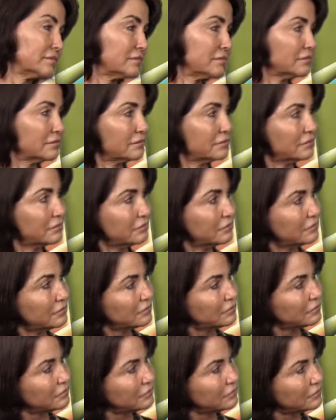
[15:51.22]

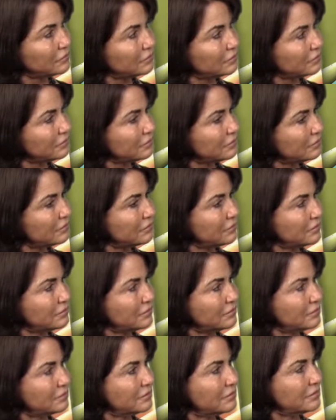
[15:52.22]

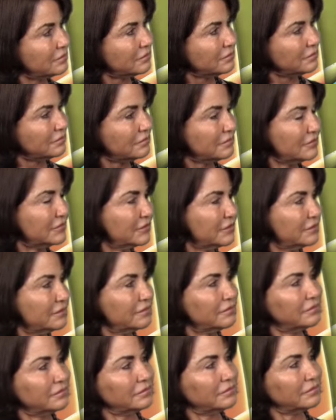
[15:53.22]

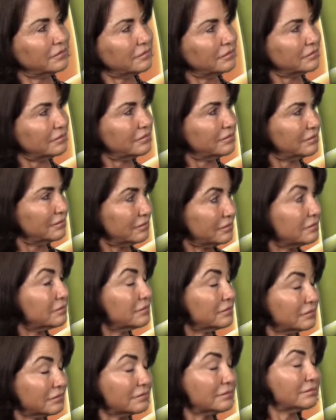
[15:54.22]

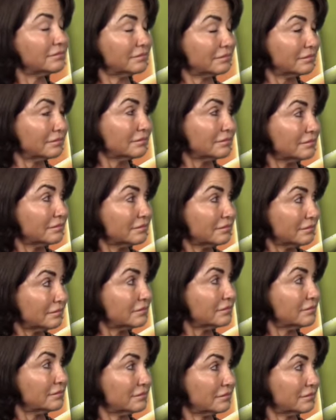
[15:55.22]

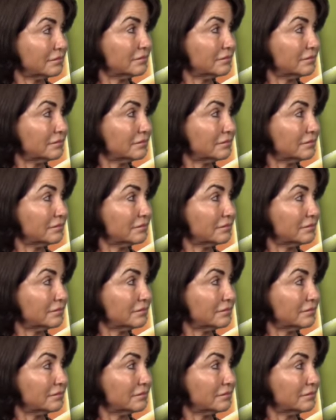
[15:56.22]
This person isn't speaking.